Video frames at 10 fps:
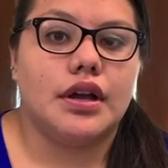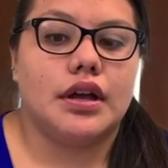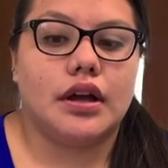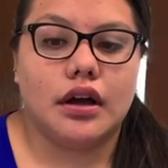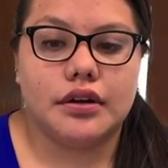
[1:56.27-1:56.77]

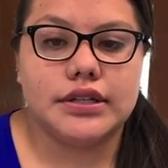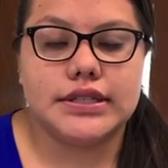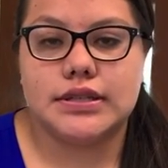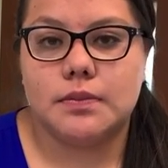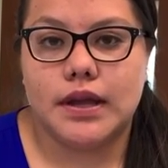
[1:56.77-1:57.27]
Congress is
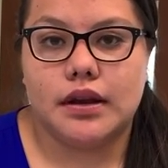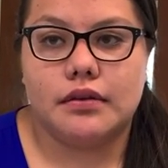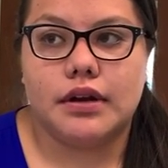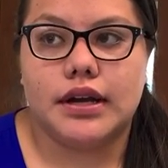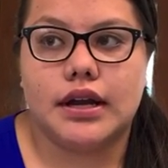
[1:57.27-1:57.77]
debating
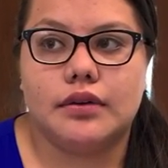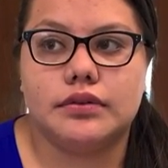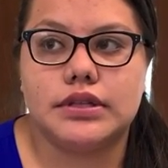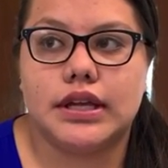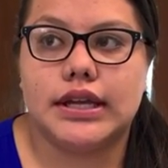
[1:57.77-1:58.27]
right now
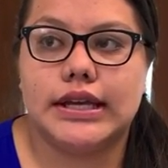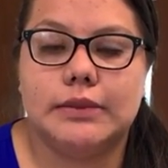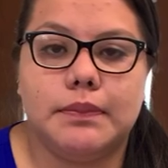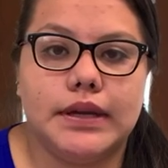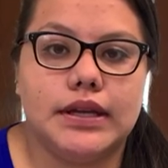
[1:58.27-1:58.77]
to keep
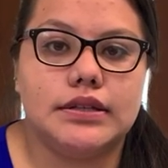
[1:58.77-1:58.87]
it,